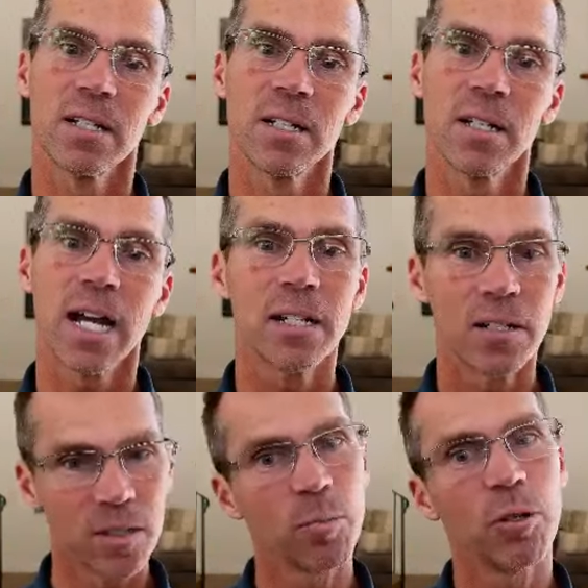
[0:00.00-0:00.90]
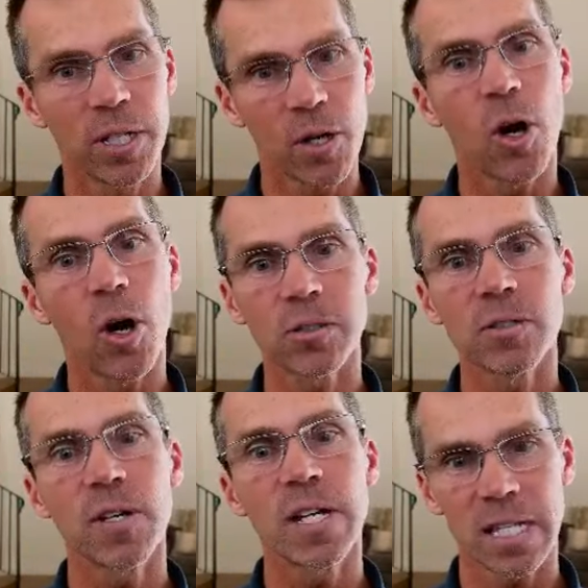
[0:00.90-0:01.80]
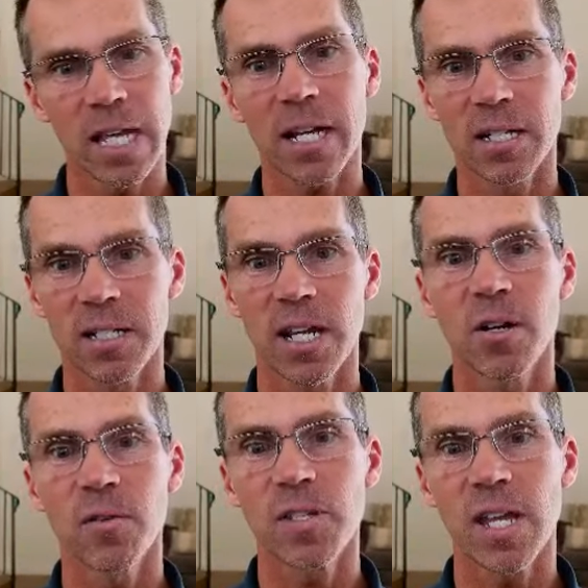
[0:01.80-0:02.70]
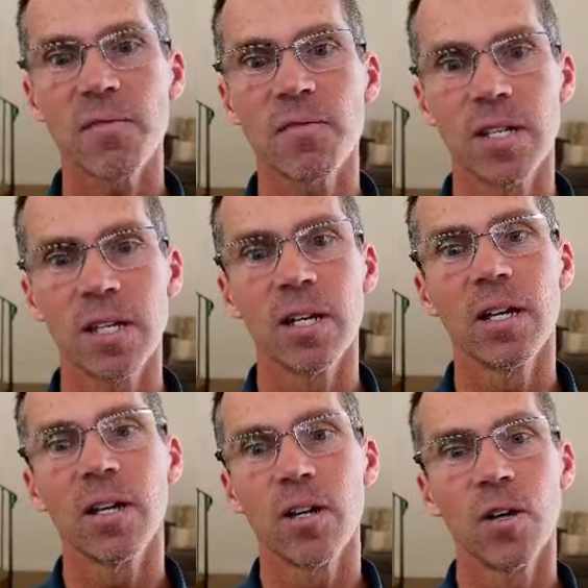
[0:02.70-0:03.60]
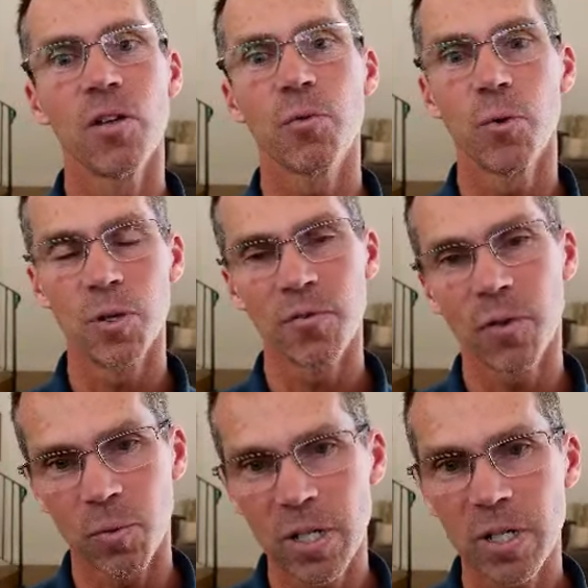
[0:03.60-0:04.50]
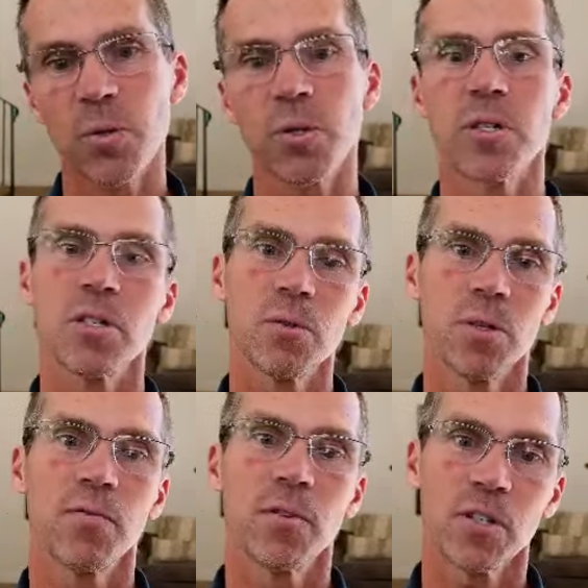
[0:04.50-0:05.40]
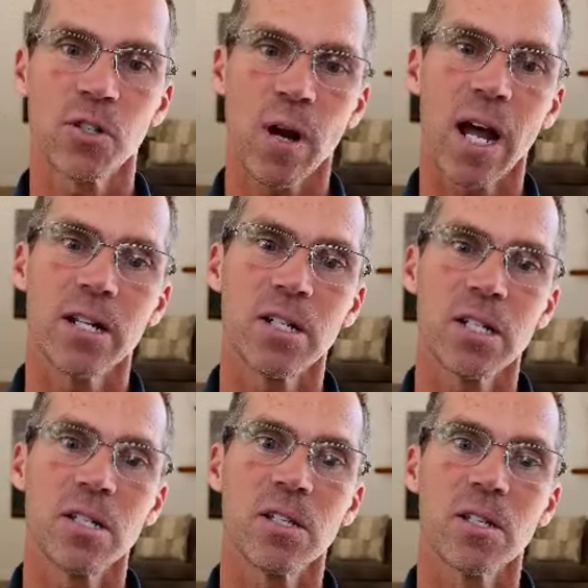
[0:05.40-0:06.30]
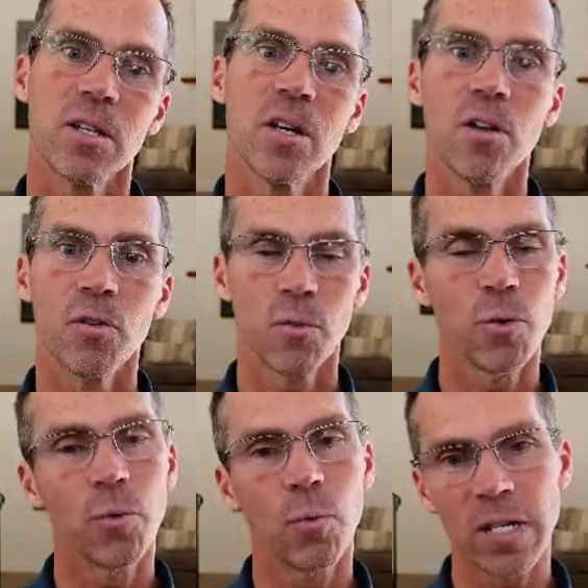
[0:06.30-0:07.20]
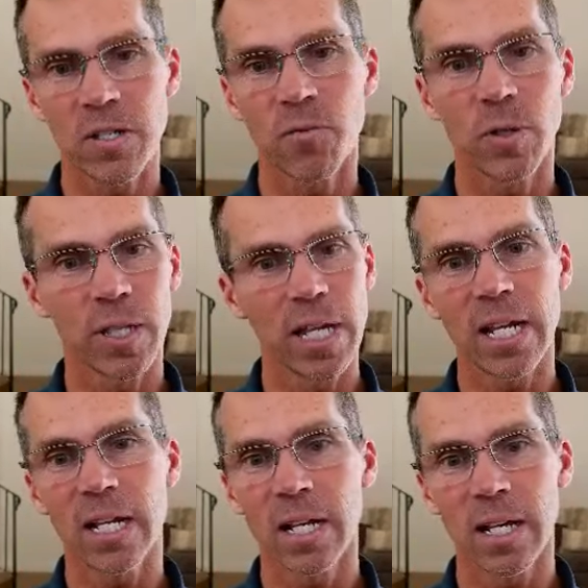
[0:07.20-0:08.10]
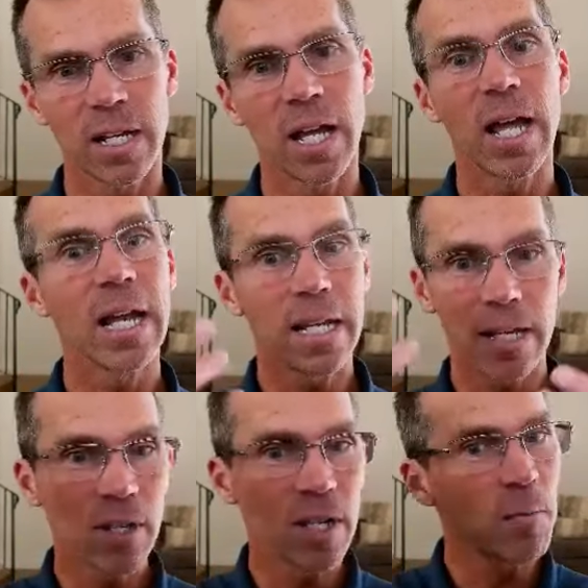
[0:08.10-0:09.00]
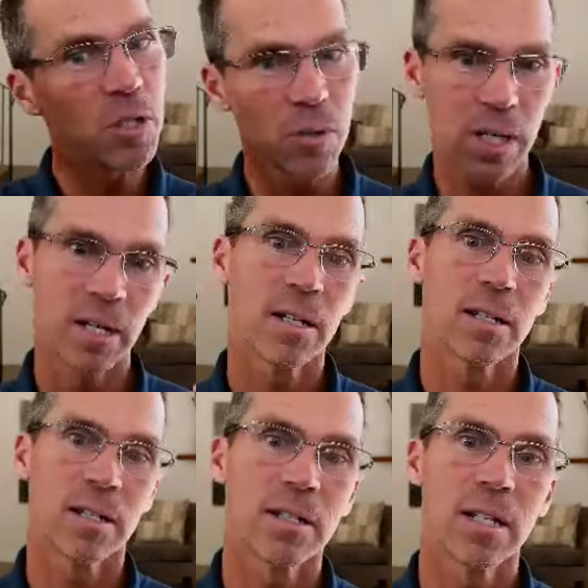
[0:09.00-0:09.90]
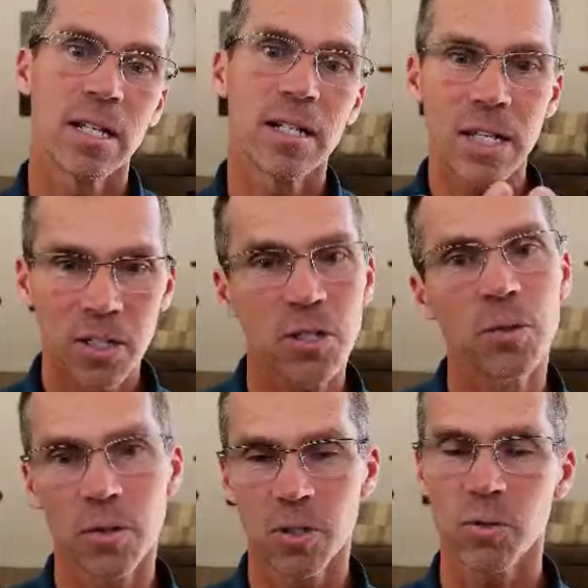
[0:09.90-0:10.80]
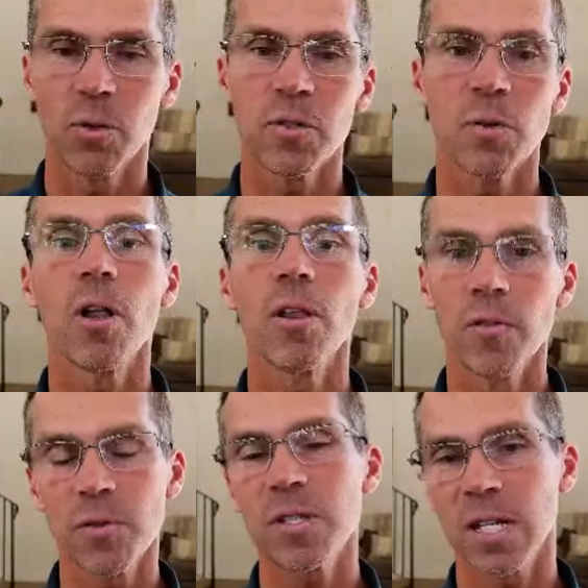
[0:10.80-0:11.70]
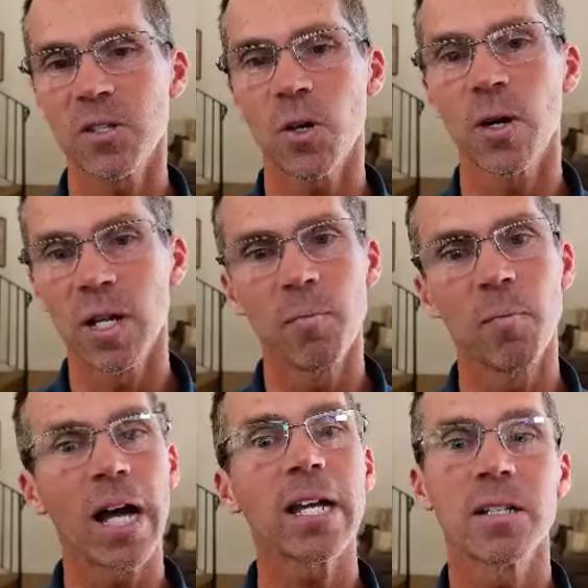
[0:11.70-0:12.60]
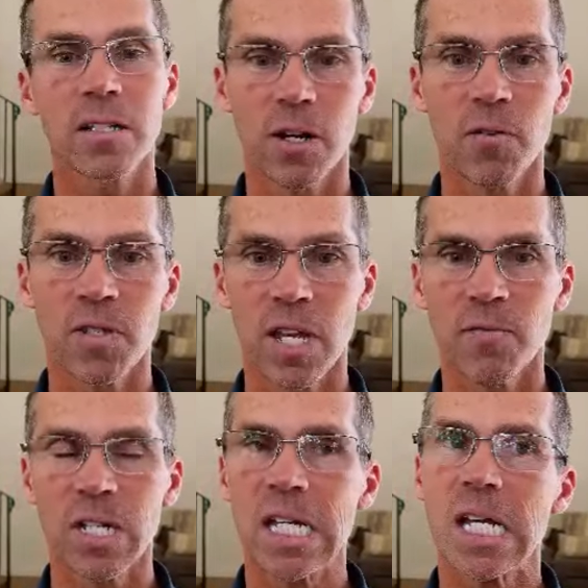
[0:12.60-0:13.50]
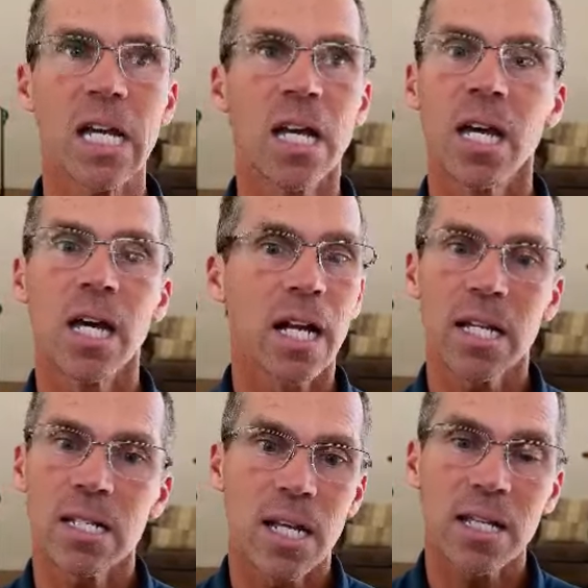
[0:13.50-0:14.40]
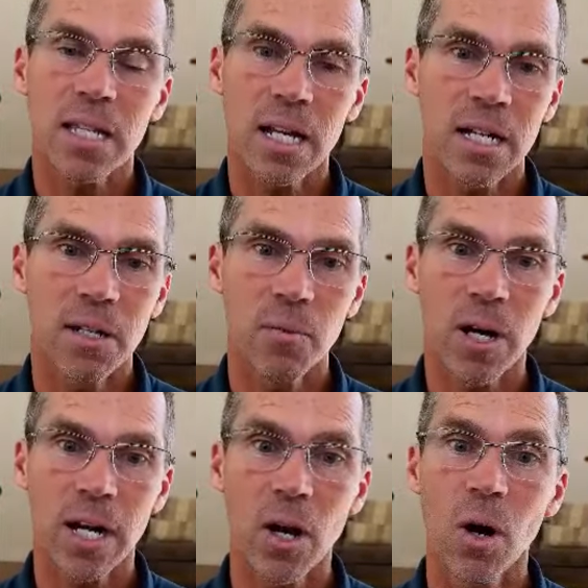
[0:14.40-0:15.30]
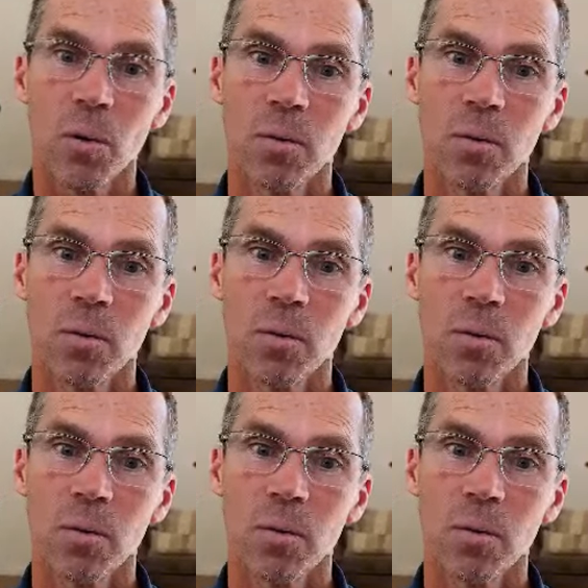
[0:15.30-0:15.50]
I can deliberately cultivate that container of safety through different resources, through different strategies, through ways of relating, and even imagery and attentional control. So all of those things are in my container of safety, and I can take that anywhere I go.